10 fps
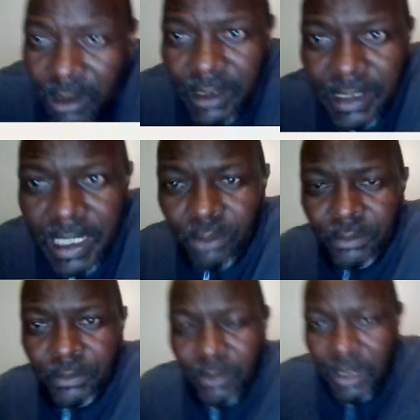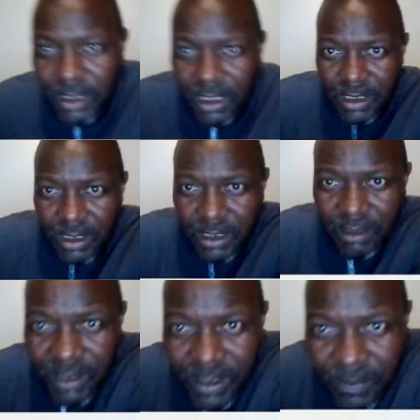Now, what does this give
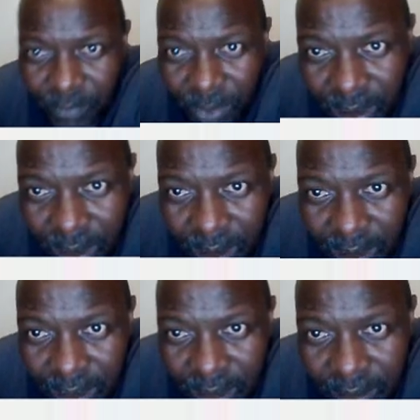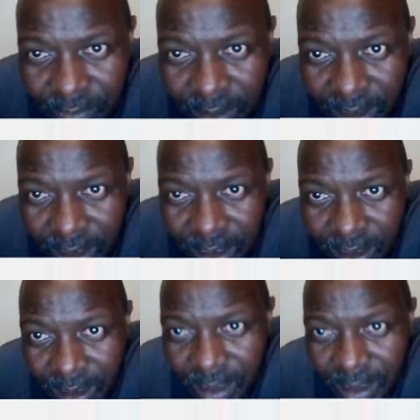us? It gives us,
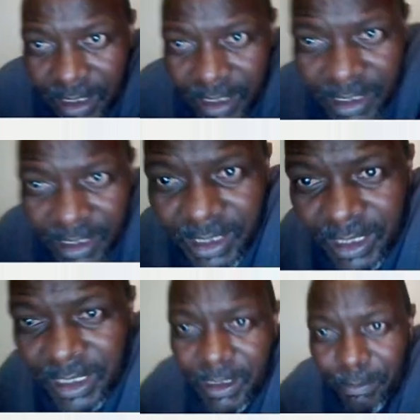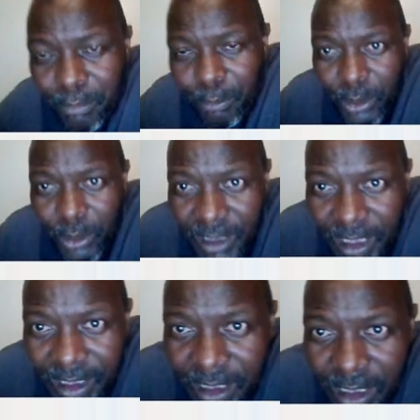this is a simple product.